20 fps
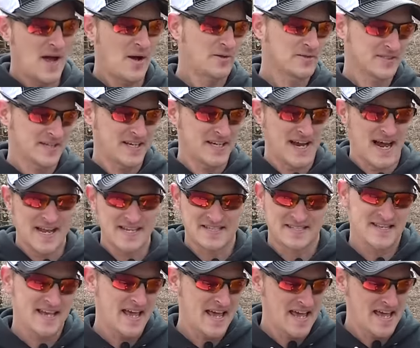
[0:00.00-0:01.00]
else can I
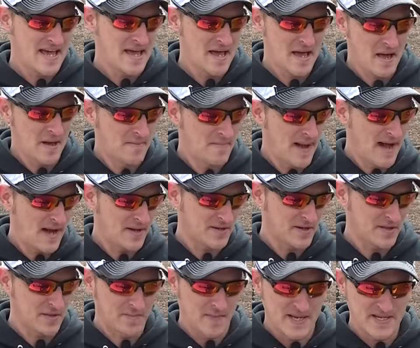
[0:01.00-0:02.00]
say
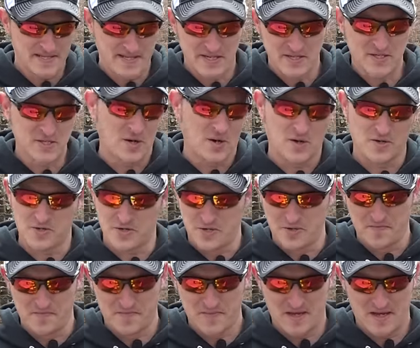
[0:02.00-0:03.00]
about the PC
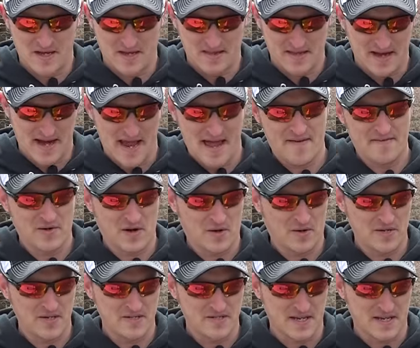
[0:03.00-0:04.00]
Charger uh, that I haven't
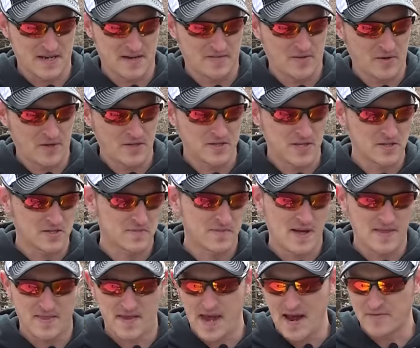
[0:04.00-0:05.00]
already said? I've already talked
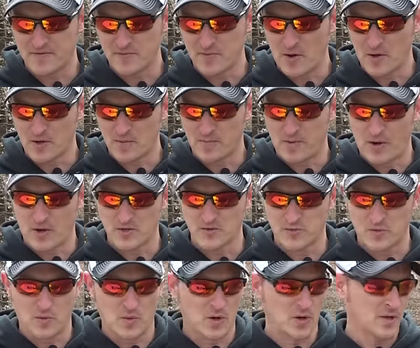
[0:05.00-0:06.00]
about the aftermarket parts
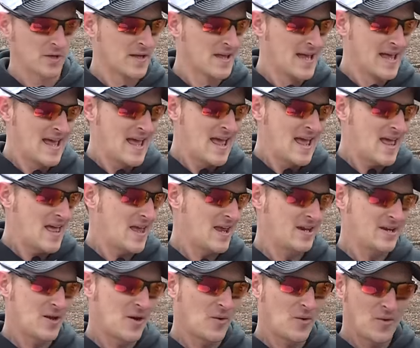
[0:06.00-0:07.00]
will work. You
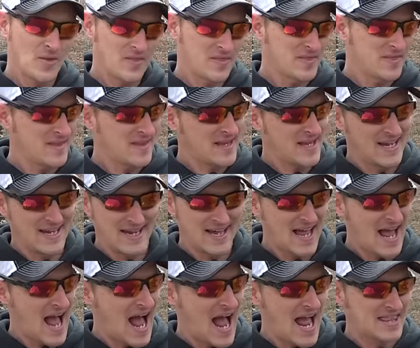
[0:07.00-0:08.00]
know,
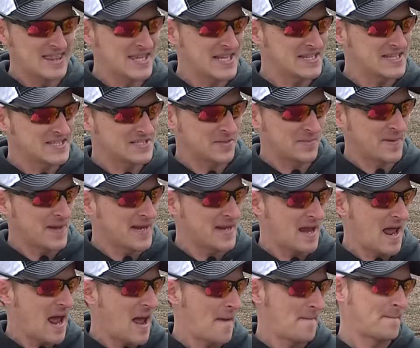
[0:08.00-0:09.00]
I think this would be a,
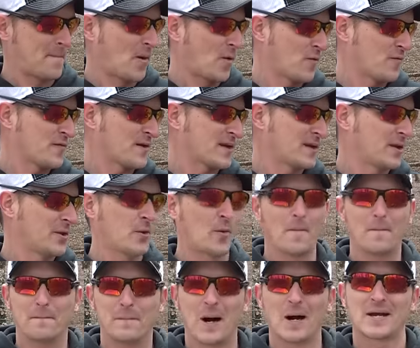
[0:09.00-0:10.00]
a perfect little
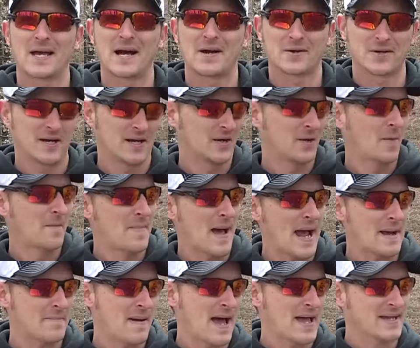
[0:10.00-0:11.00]
bug out gun, little
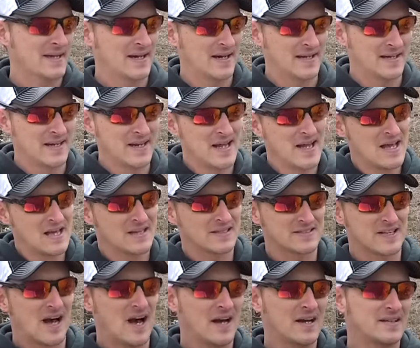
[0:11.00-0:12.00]
backpack gun, because
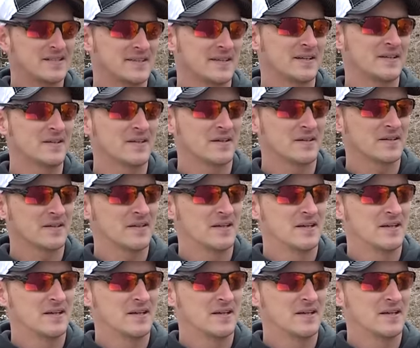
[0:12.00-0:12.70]
honestly, look,